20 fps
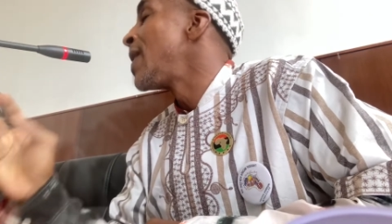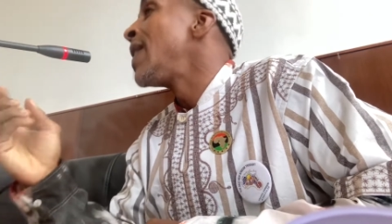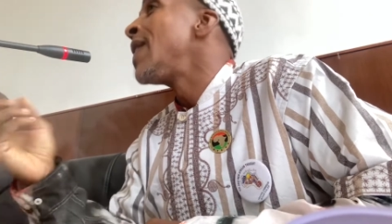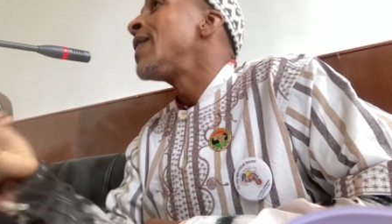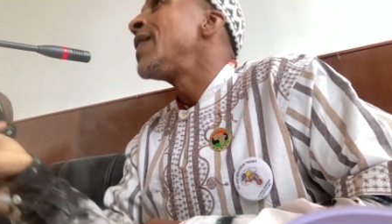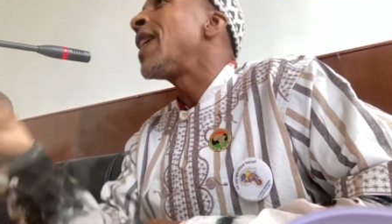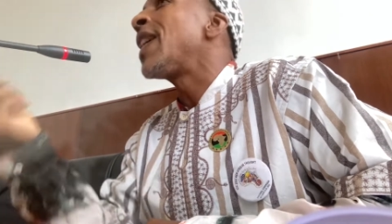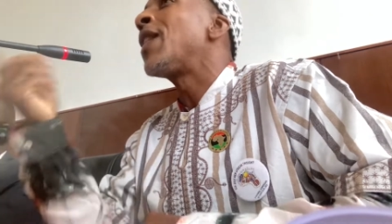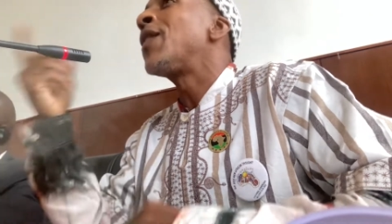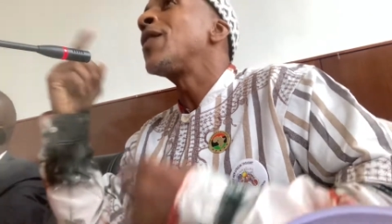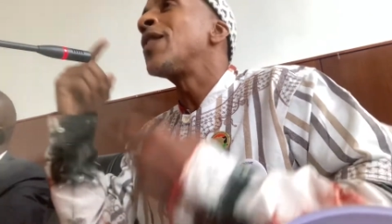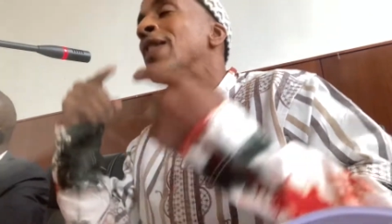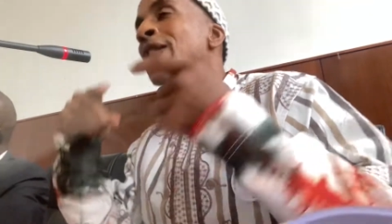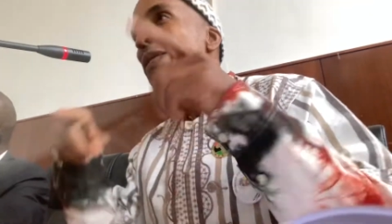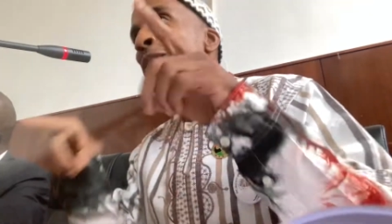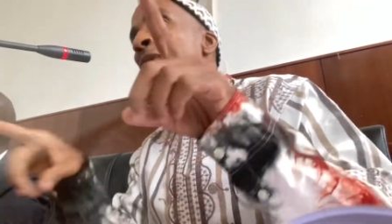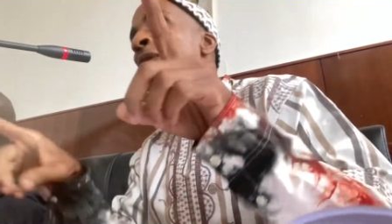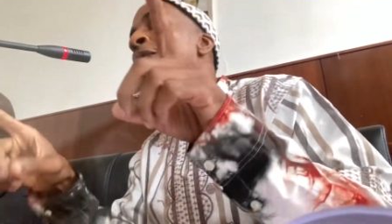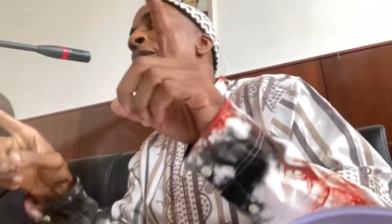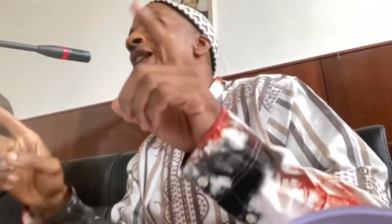Now,
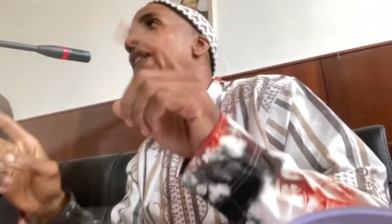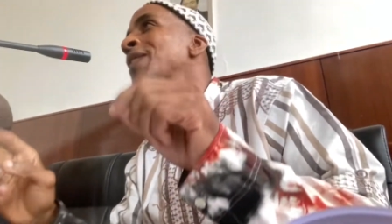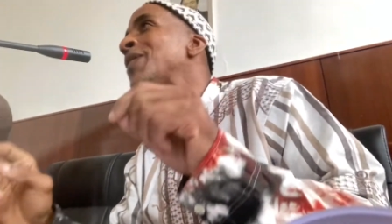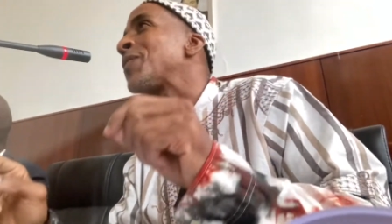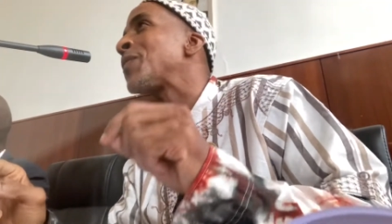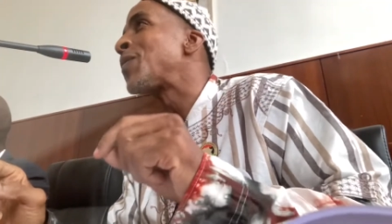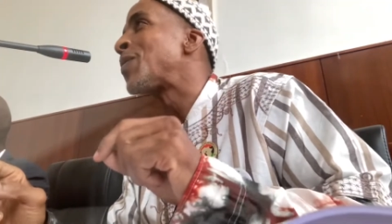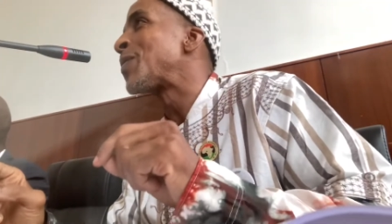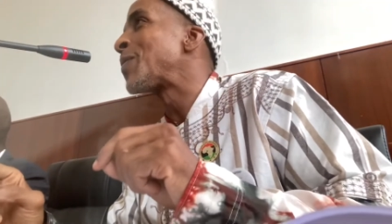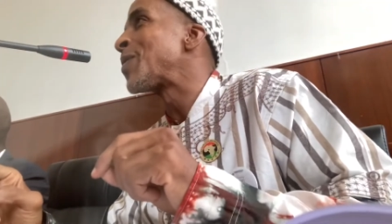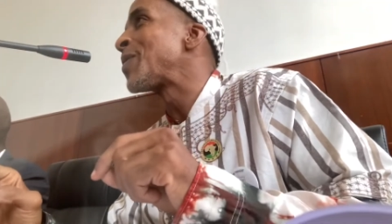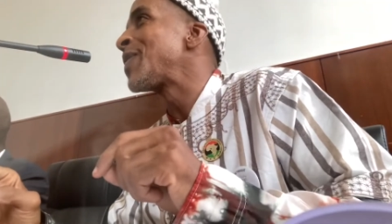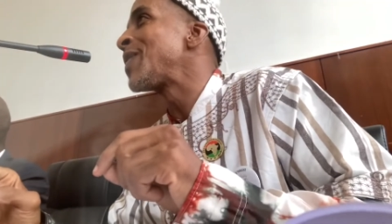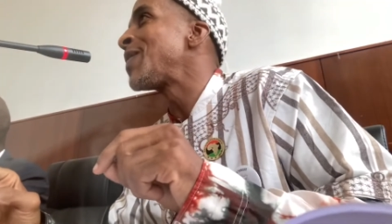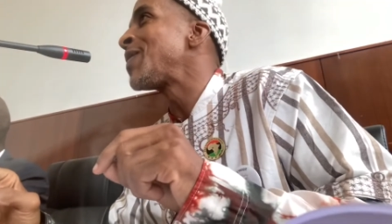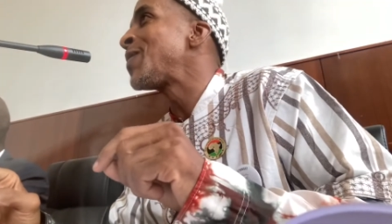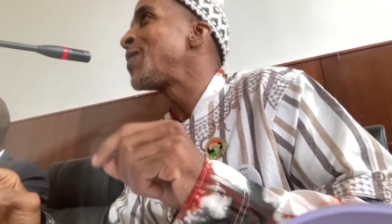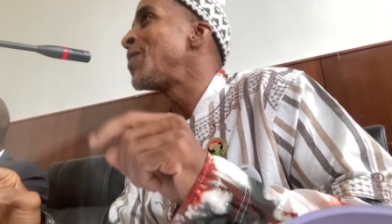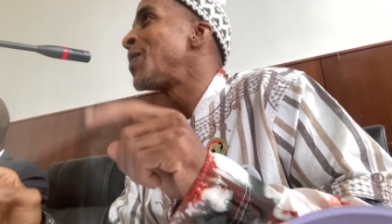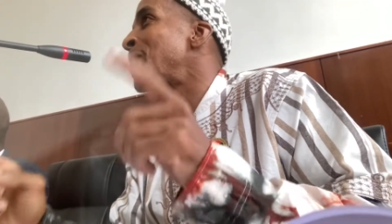let me fast
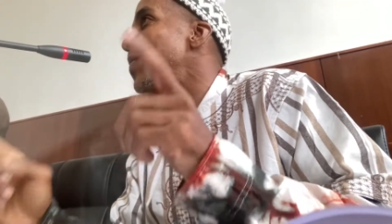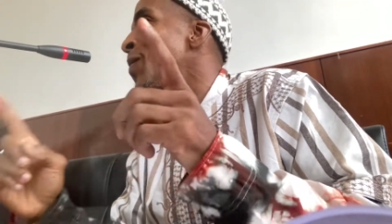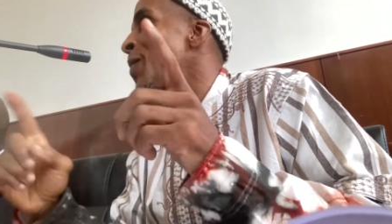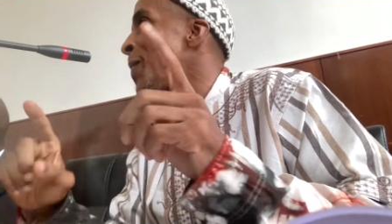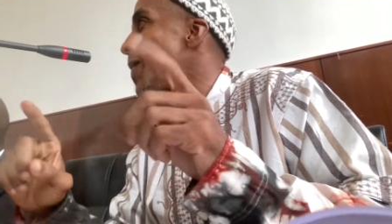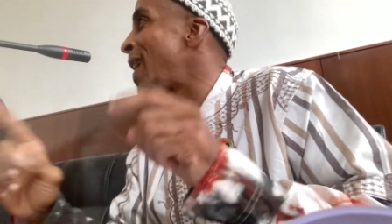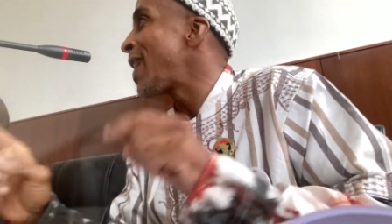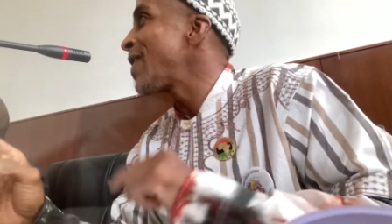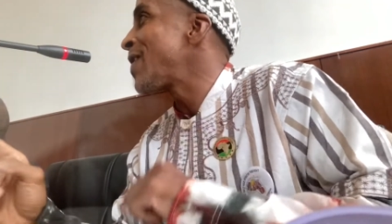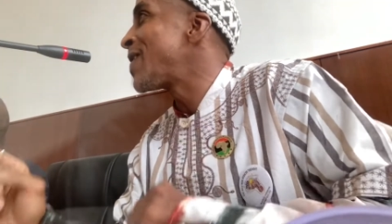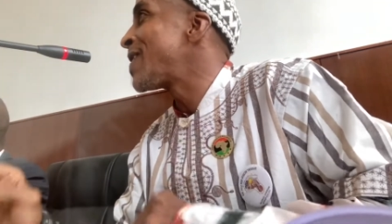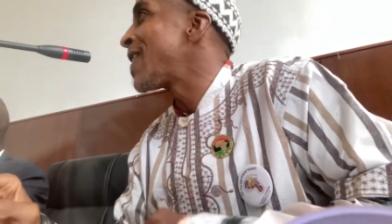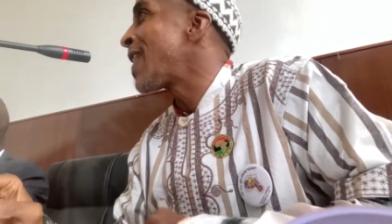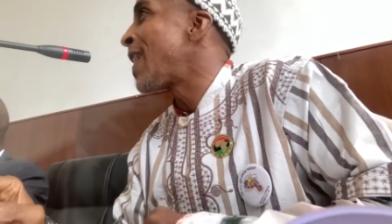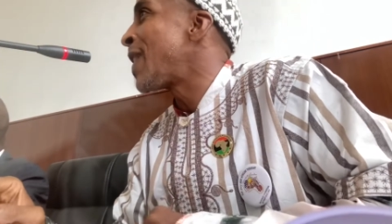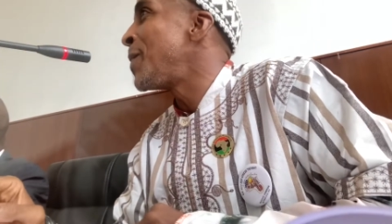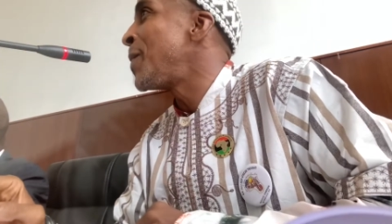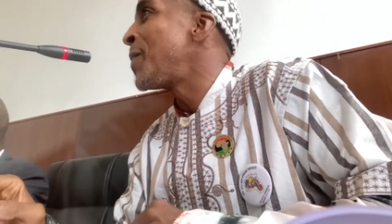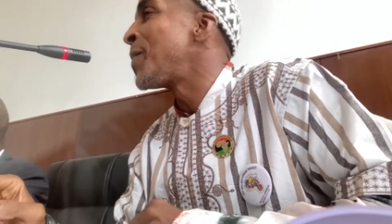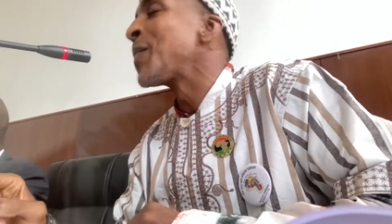forward to a more modern
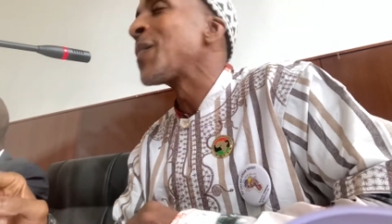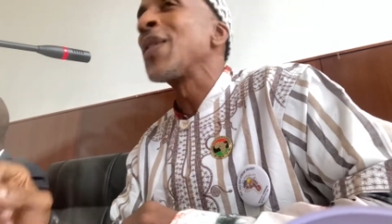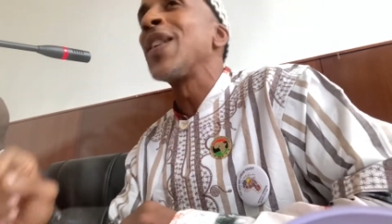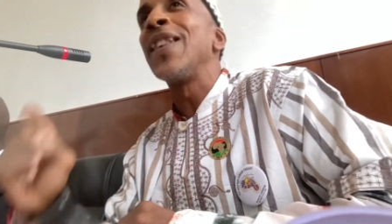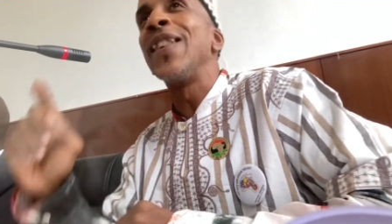time